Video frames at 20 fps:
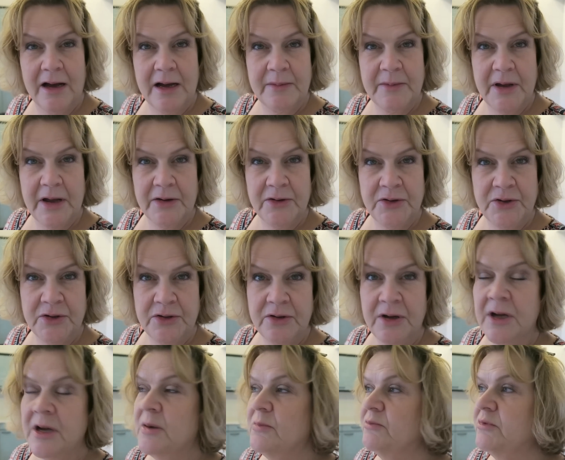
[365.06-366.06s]
I'm going
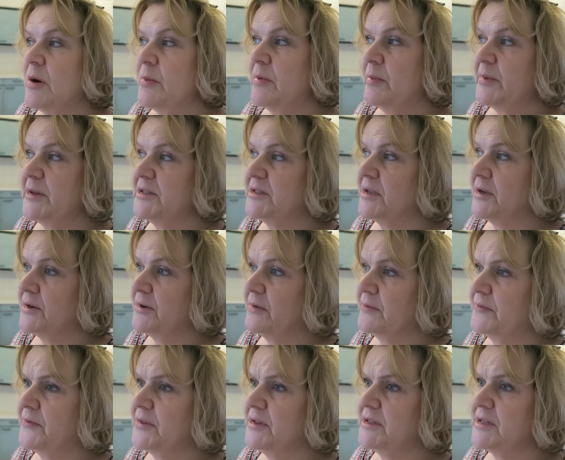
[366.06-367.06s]
to probably sign
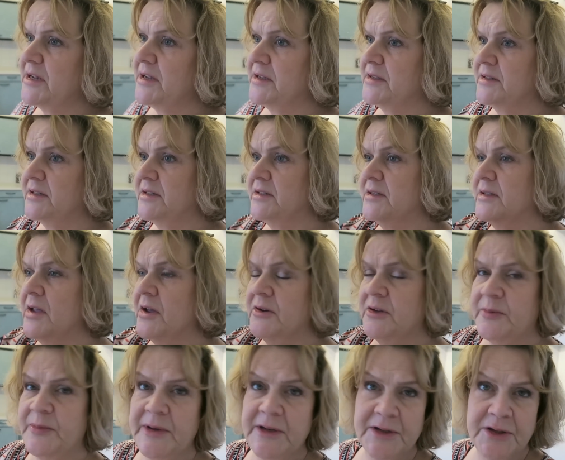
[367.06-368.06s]
off for the day, because this is
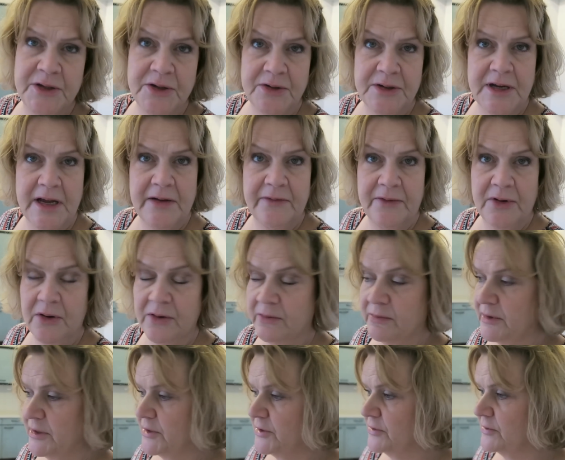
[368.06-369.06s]
going to be a 2-day
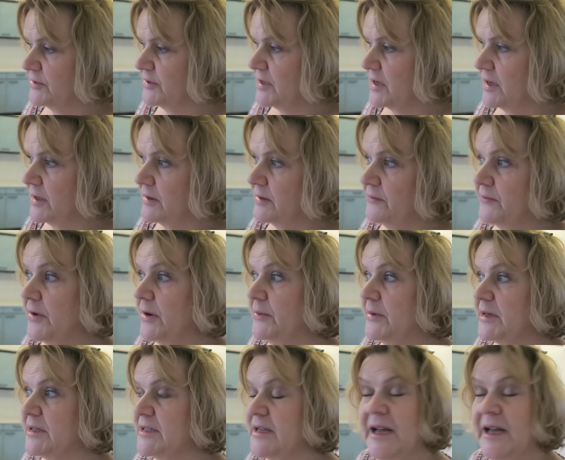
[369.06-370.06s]
vlog, which you'll see the following